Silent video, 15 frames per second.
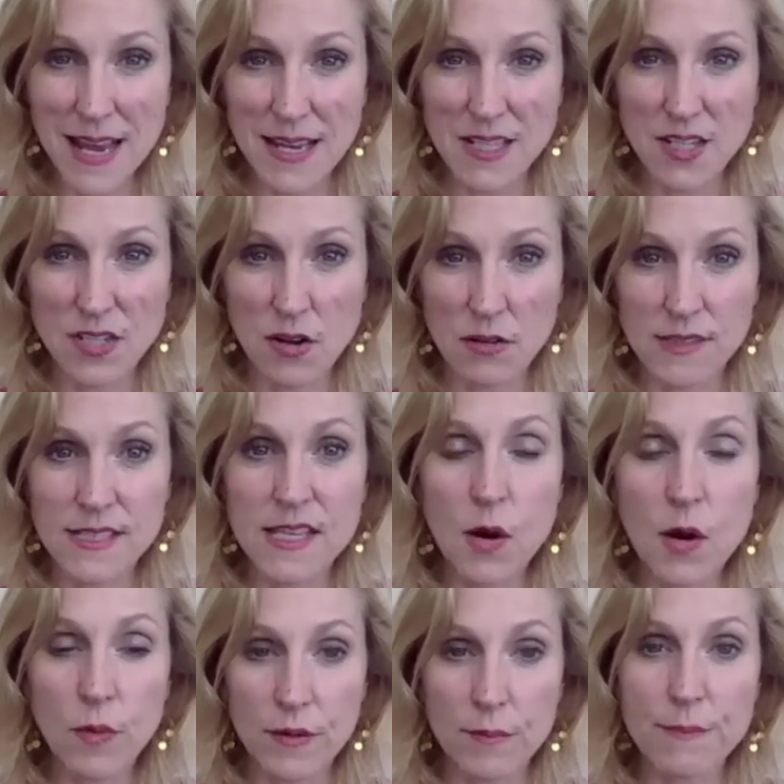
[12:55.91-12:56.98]
as adults
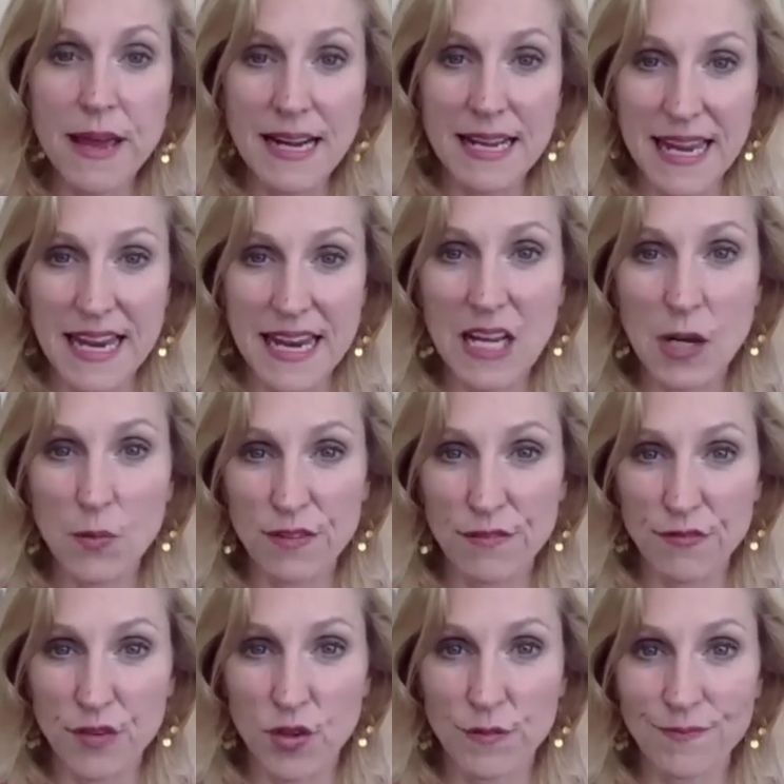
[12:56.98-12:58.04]
that we're medicating with
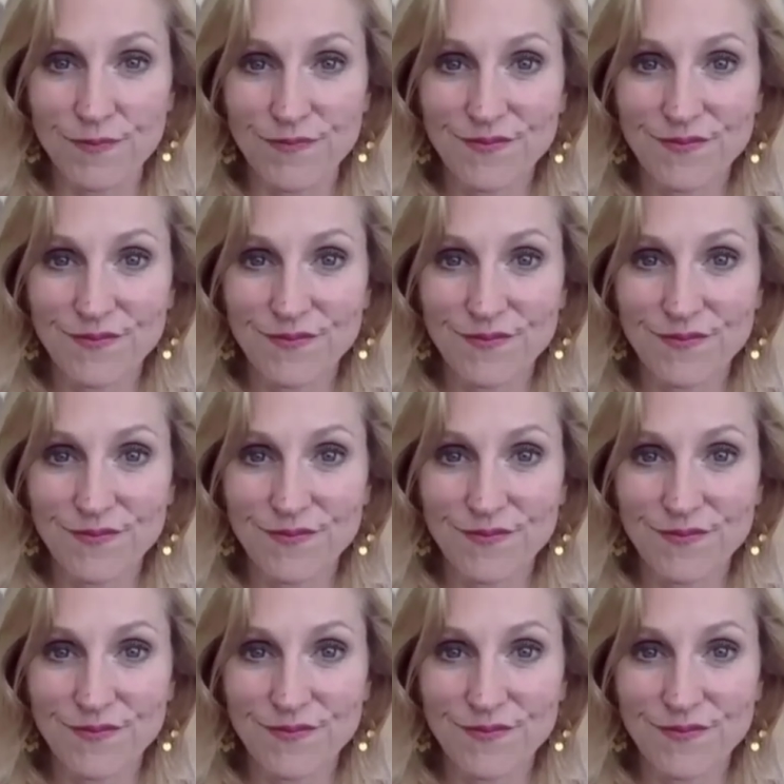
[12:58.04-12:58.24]
food.